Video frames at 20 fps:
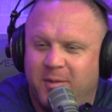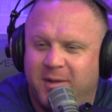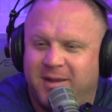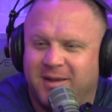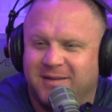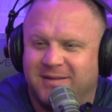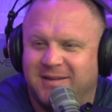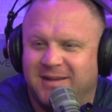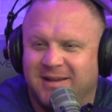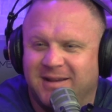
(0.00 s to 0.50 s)

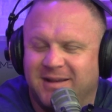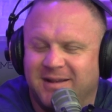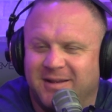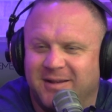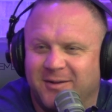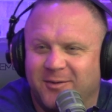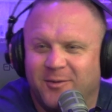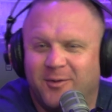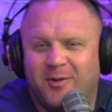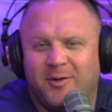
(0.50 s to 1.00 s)
because
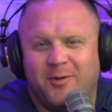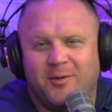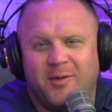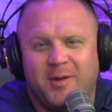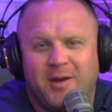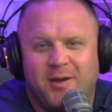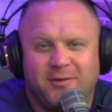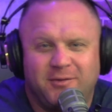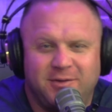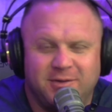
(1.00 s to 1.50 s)
the, well,
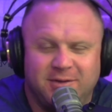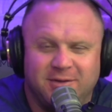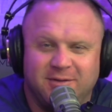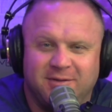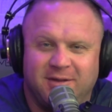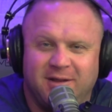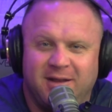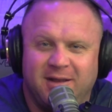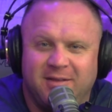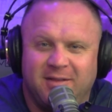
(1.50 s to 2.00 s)
we also
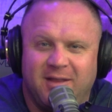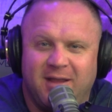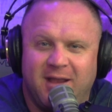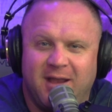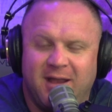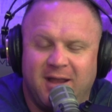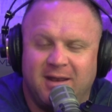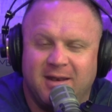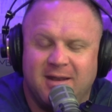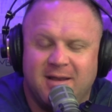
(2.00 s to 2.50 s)
designed
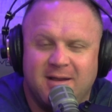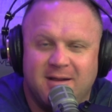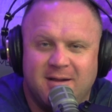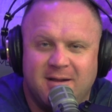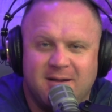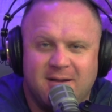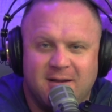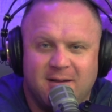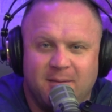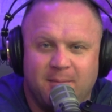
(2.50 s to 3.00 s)
that
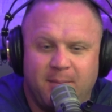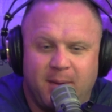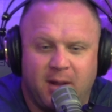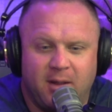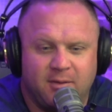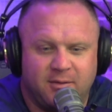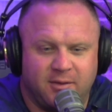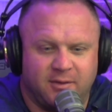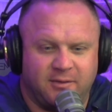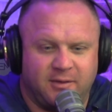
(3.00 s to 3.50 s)
Uh,
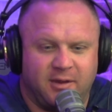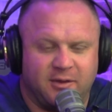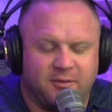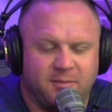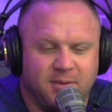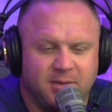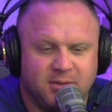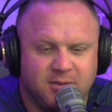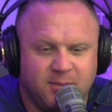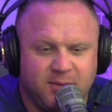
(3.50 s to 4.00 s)
balance
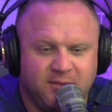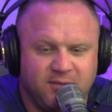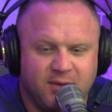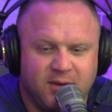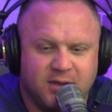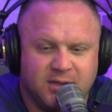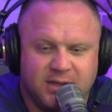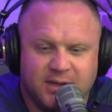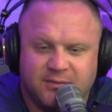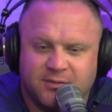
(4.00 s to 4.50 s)
assessment to be
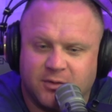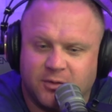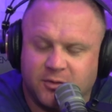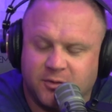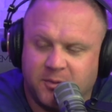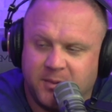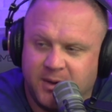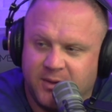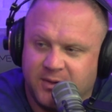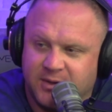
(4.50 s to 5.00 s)
very
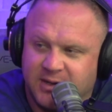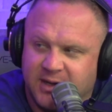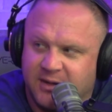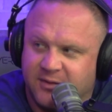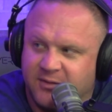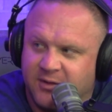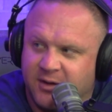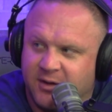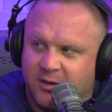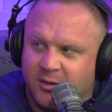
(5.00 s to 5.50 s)
difficult to be in the
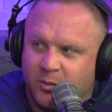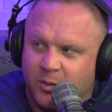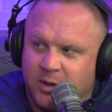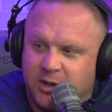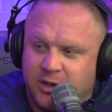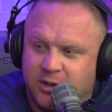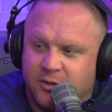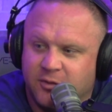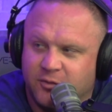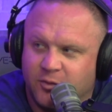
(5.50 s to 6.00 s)
dead center. We
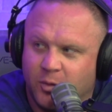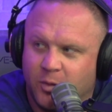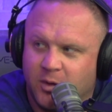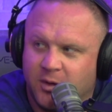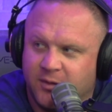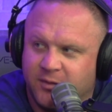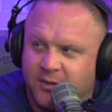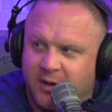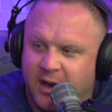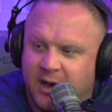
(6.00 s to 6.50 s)
use yeah.
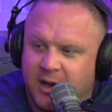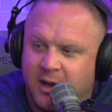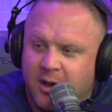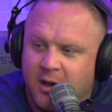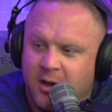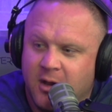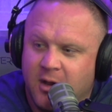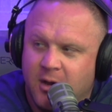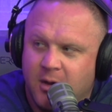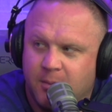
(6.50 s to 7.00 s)
words like
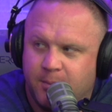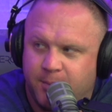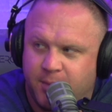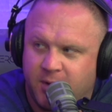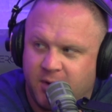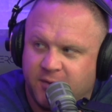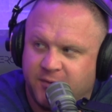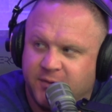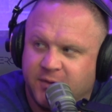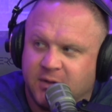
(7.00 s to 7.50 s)

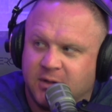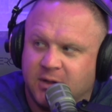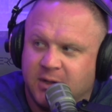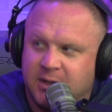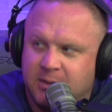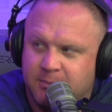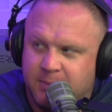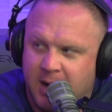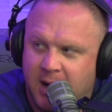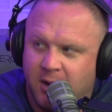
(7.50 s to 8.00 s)

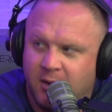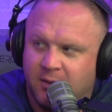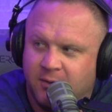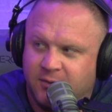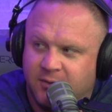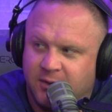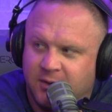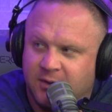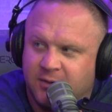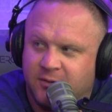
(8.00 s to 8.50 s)
perfectly
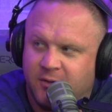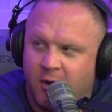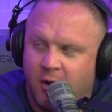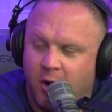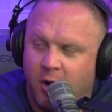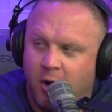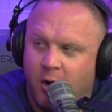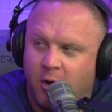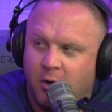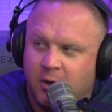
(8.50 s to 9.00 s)
balances
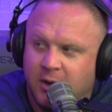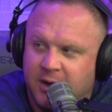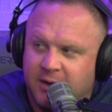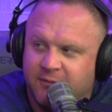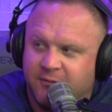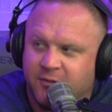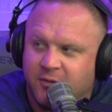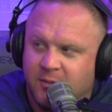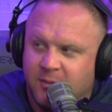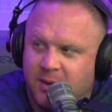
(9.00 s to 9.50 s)
all
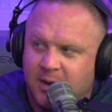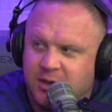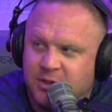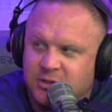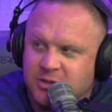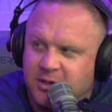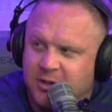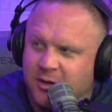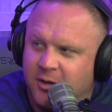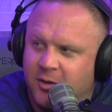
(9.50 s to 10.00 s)
information.
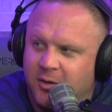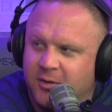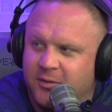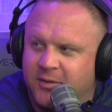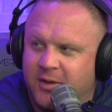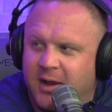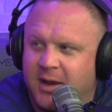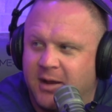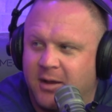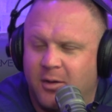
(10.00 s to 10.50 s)
You know, it's
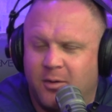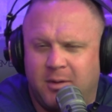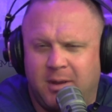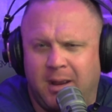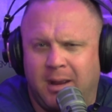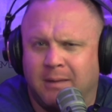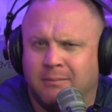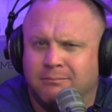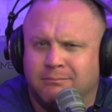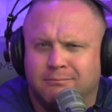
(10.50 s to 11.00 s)
mm-hmm. like,
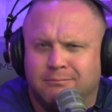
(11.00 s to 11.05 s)
okay. Yeah,